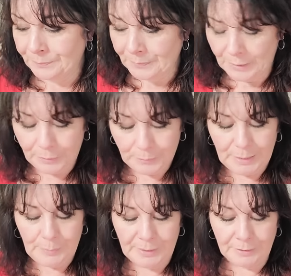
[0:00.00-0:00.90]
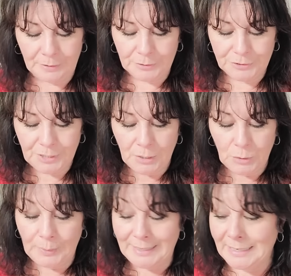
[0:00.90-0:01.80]
Three of Pentacles.
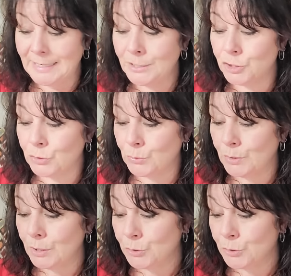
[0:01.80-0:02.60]
We need you